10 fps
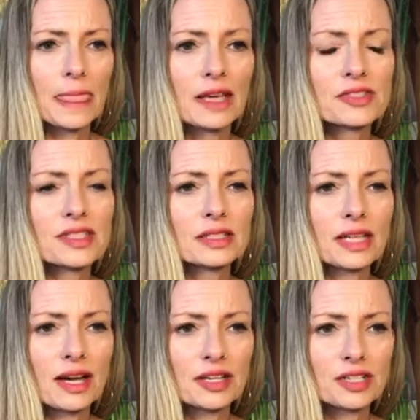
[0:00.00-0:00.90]
and just
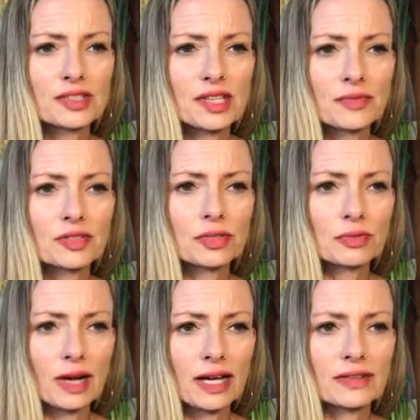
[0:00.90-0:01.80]
allowing yourself to
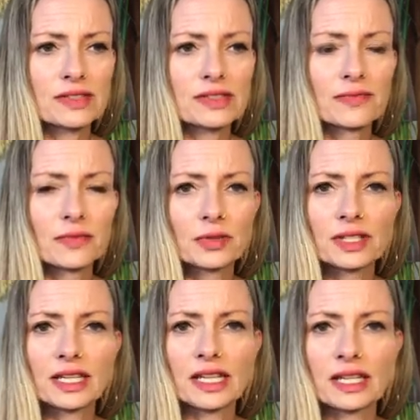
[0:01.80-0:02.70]
arrive as
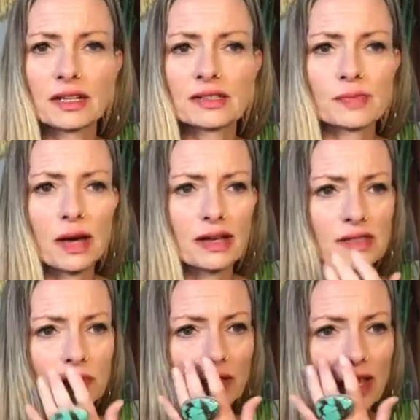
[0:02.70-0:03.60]
fully here as
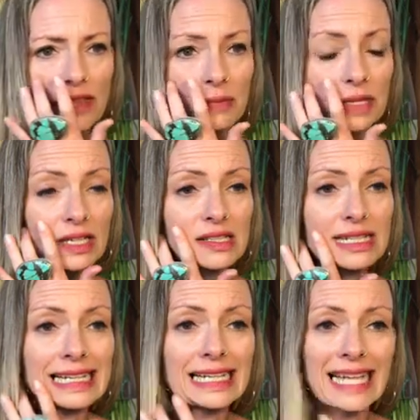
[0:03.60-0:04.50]
possible and then begin to
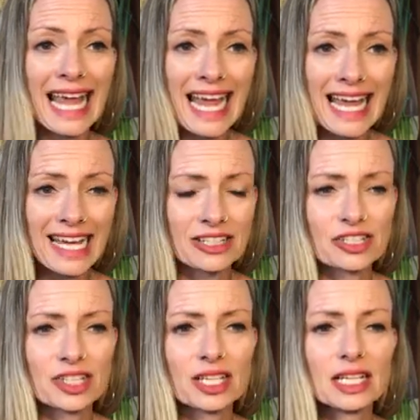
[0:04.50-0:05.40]

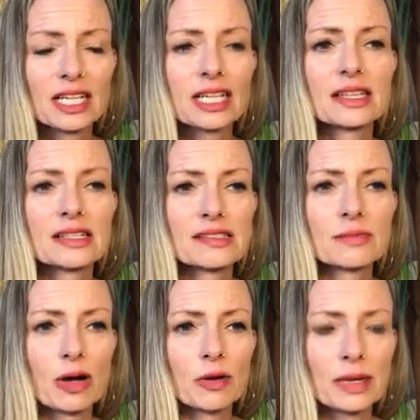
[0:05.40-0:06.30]
engage in this
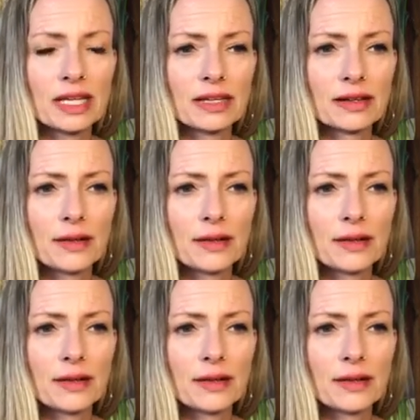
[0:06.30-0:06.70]
moment